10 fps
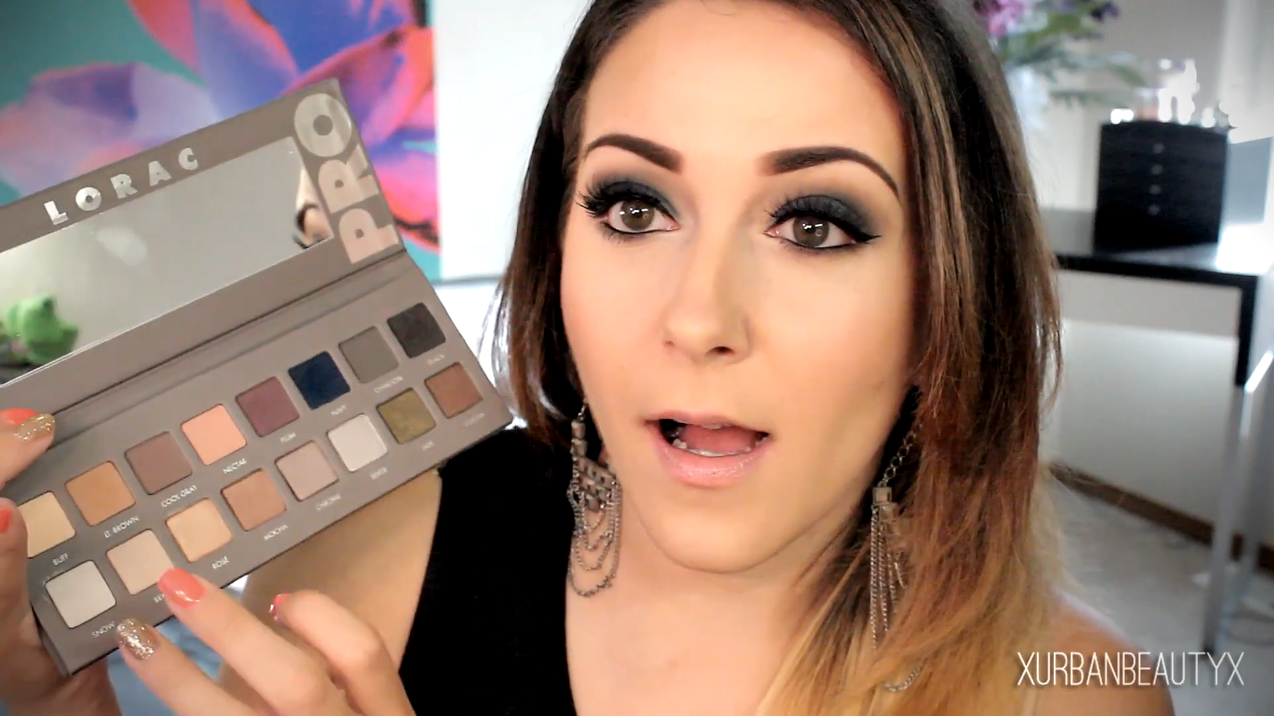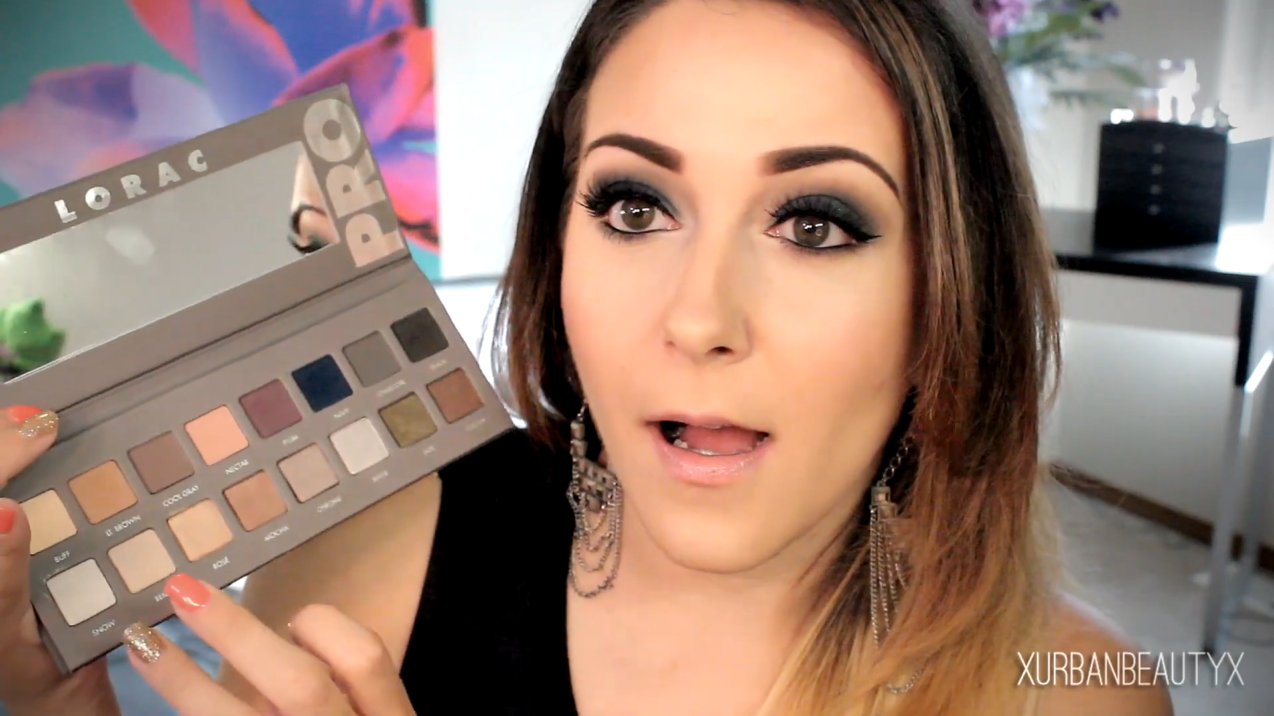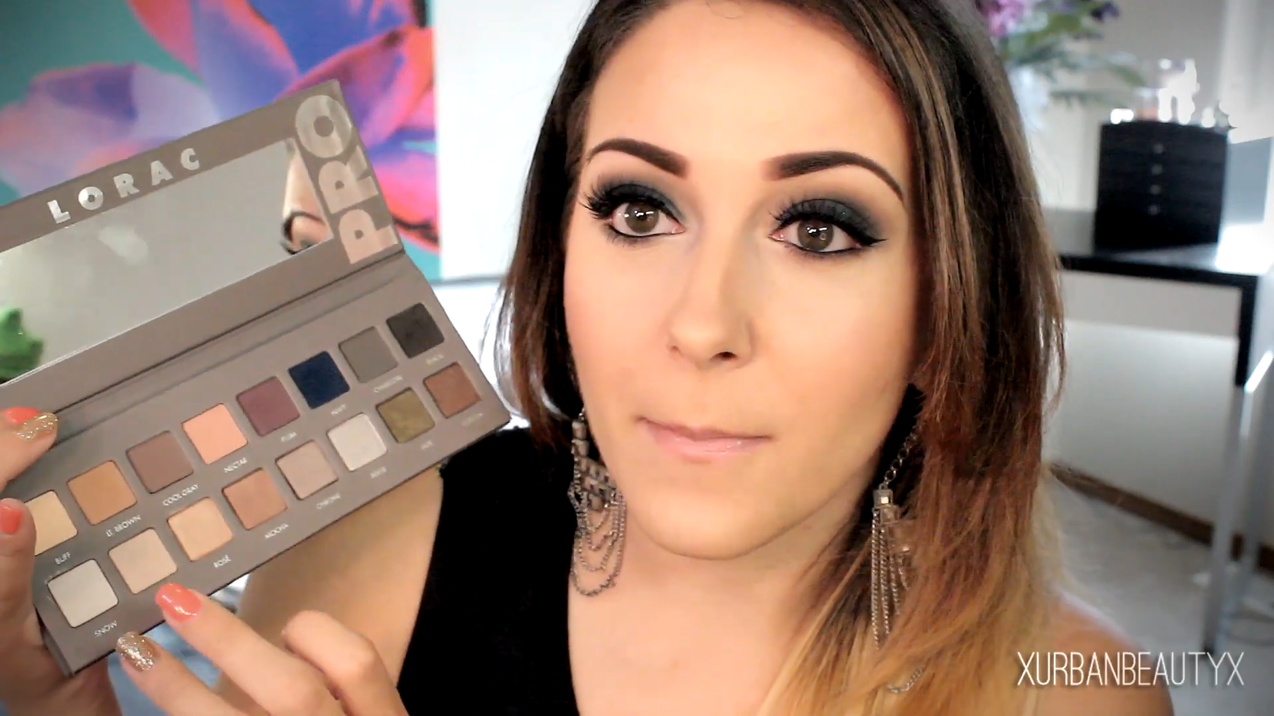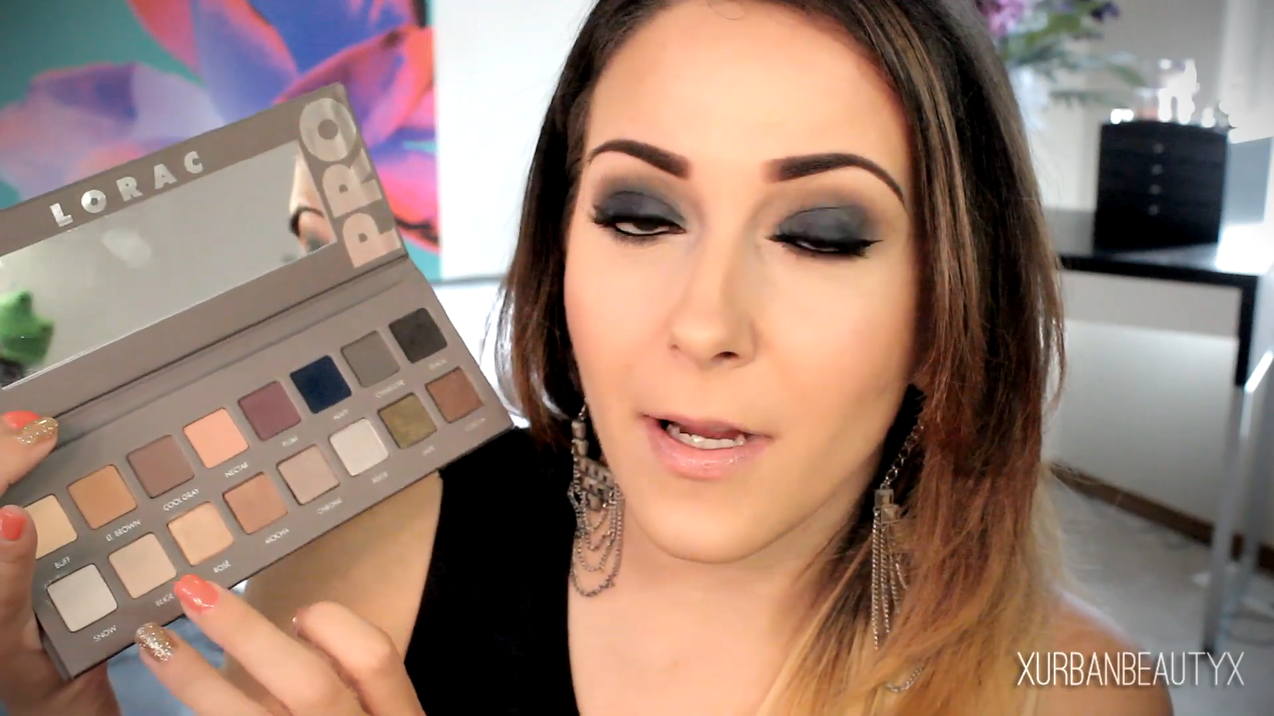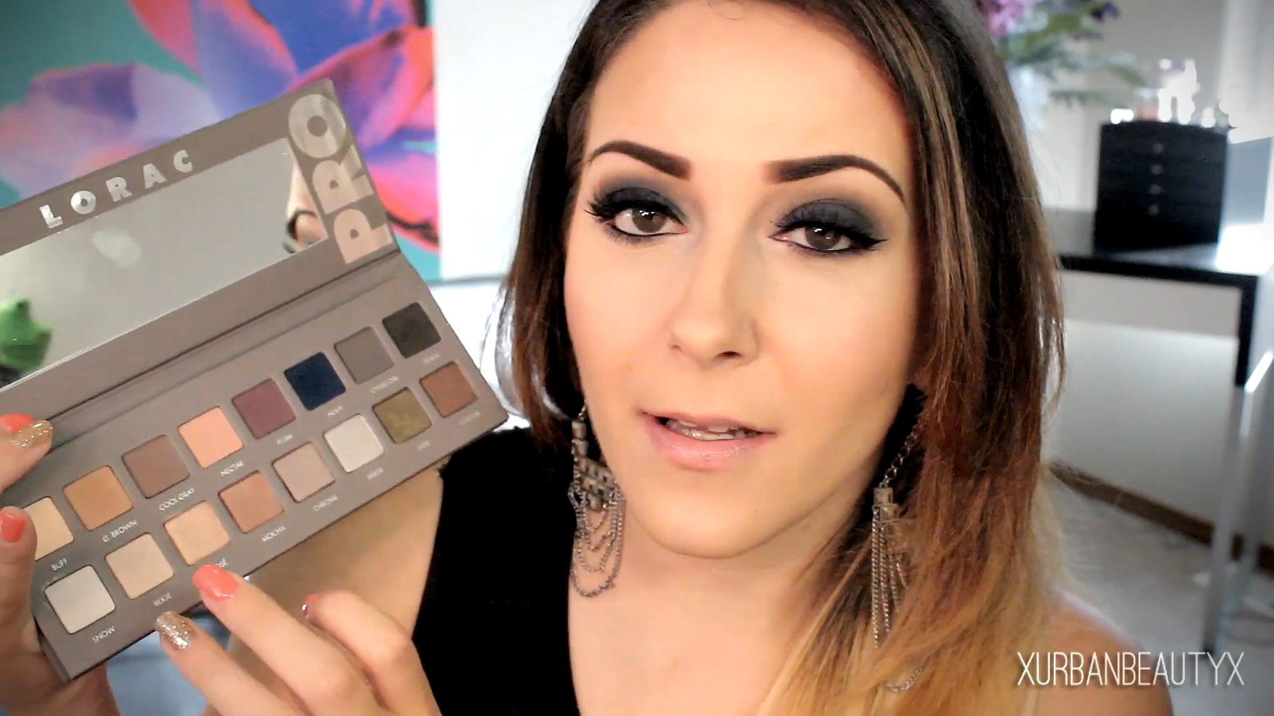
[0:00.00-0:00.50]

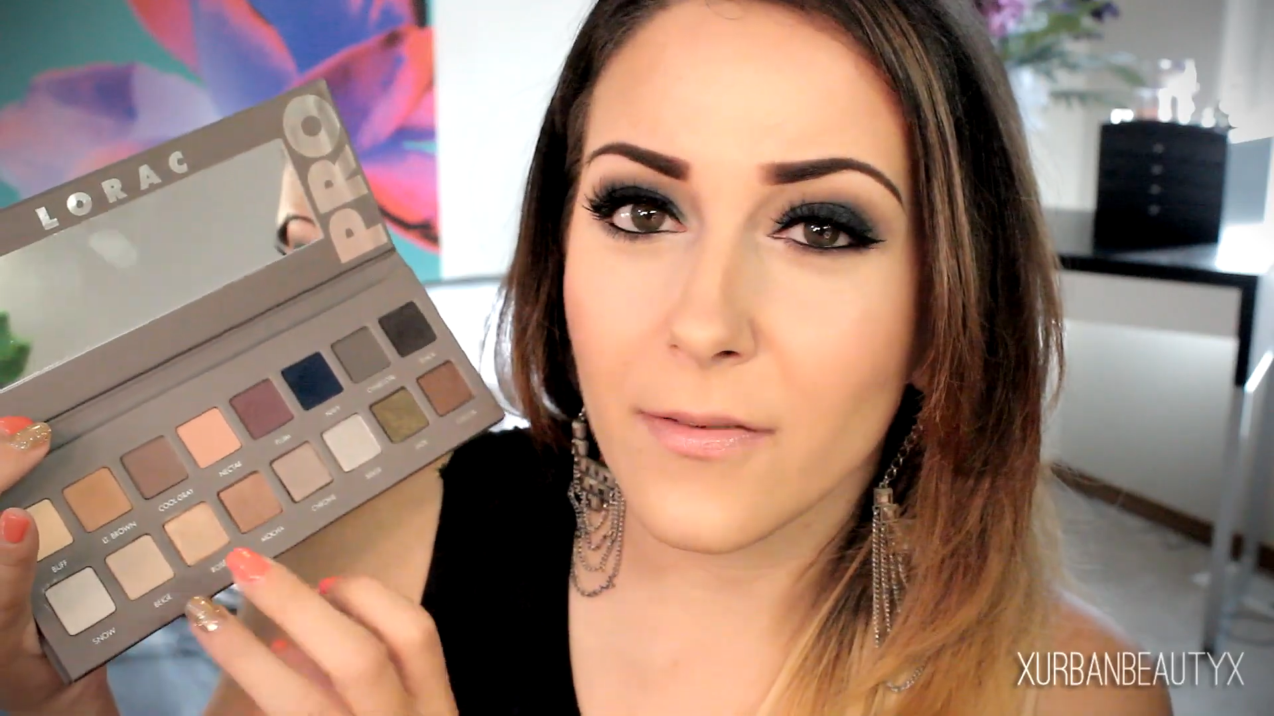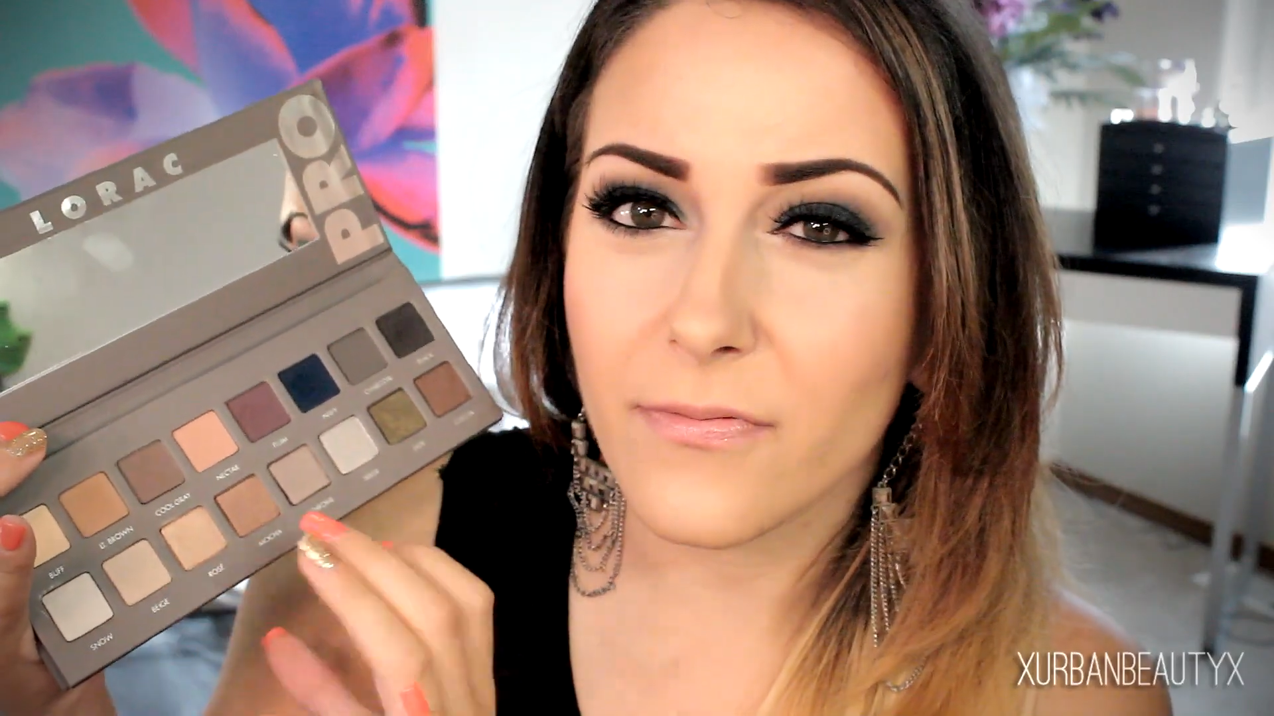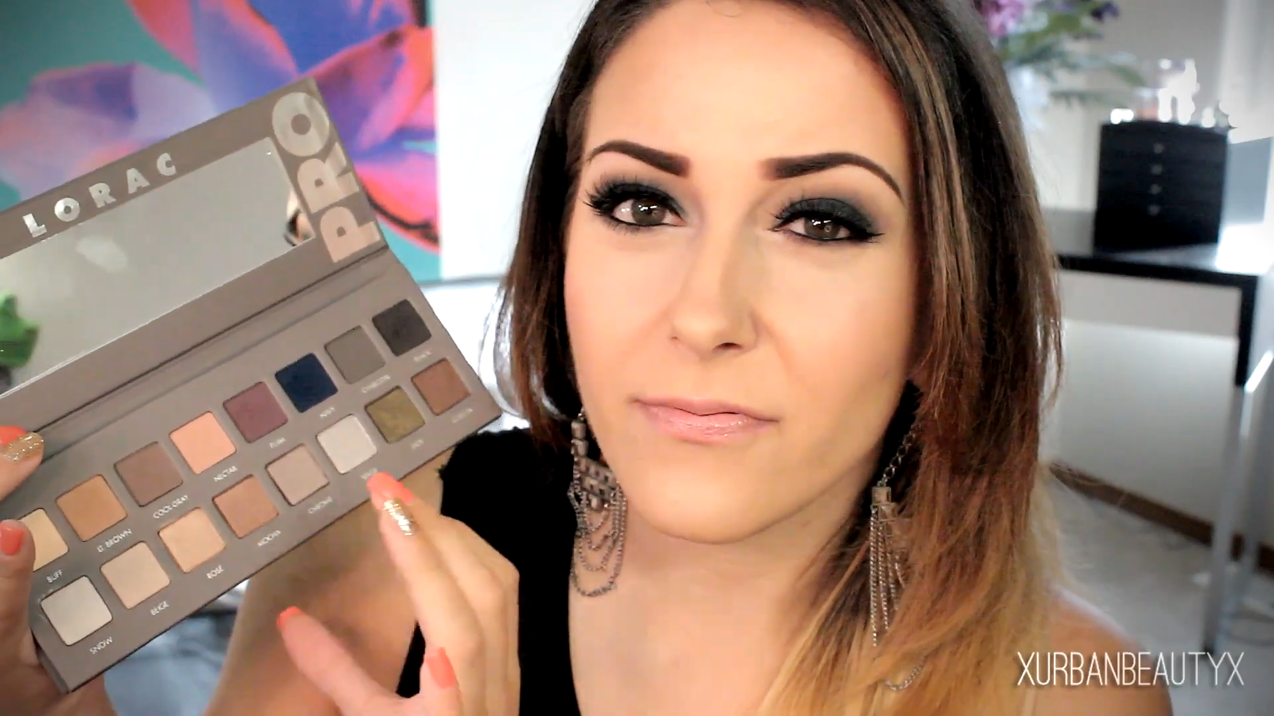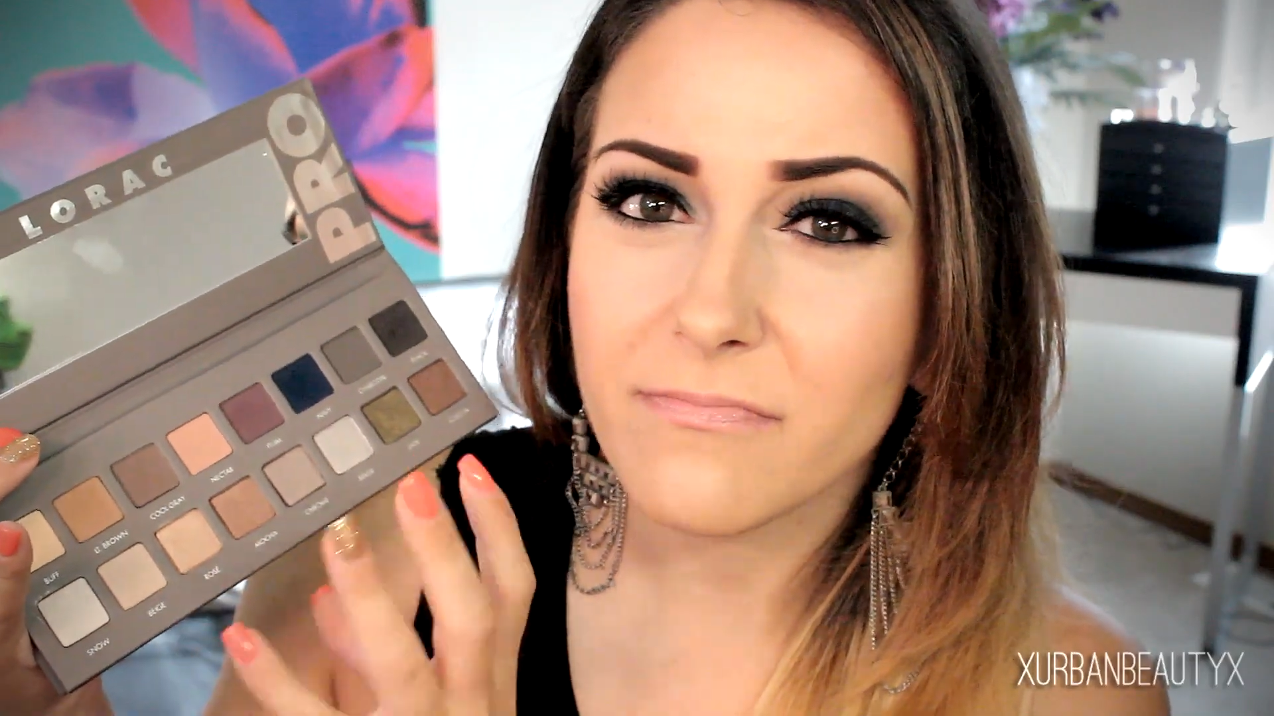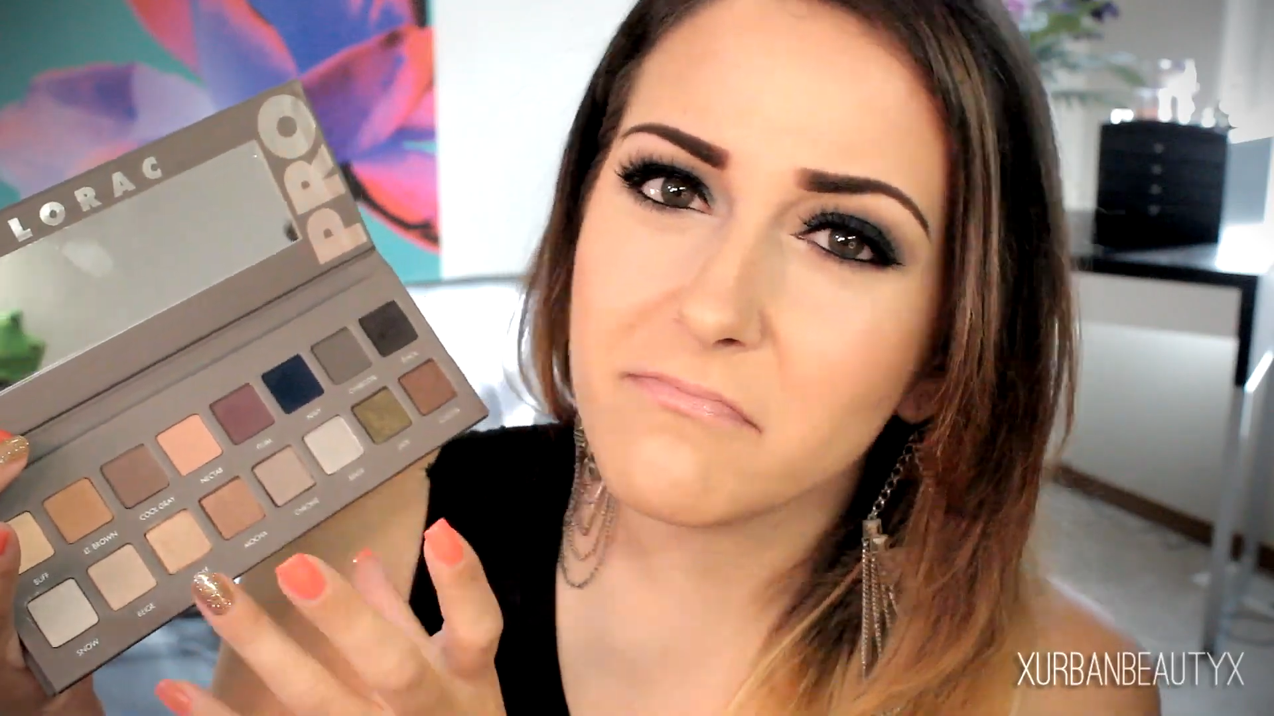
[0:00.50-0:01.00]
kind
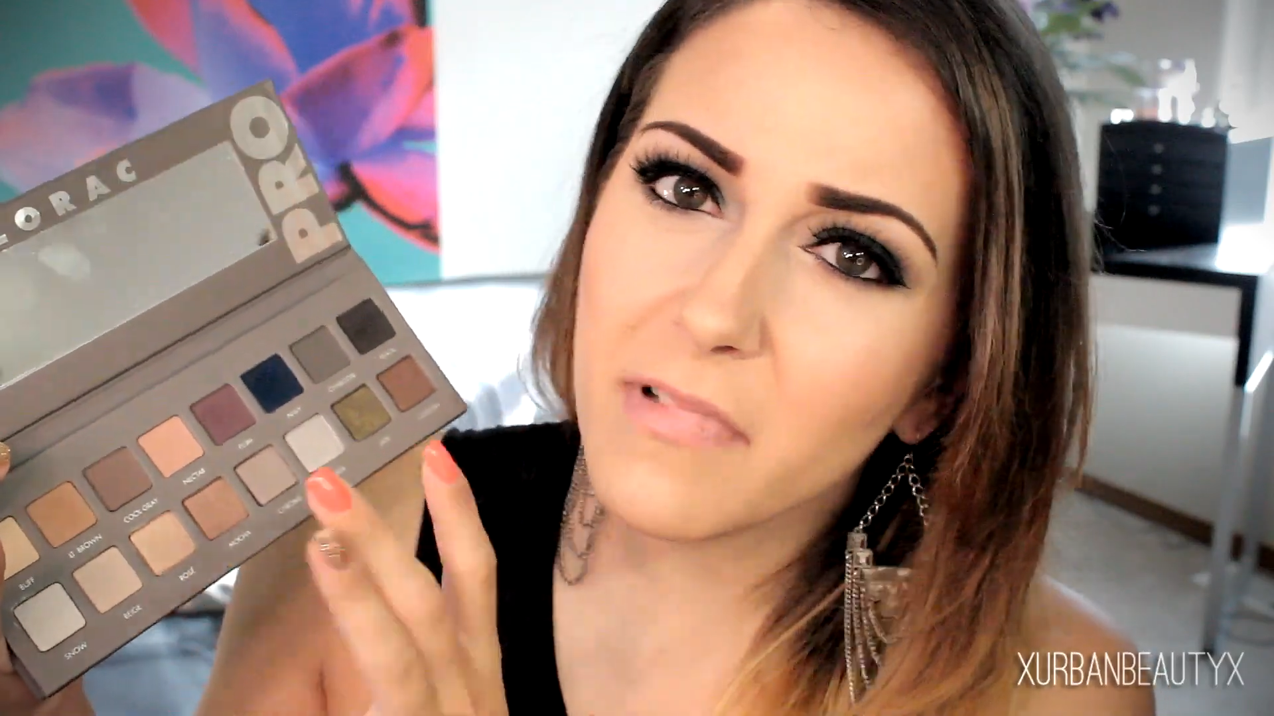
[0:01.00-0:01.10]
of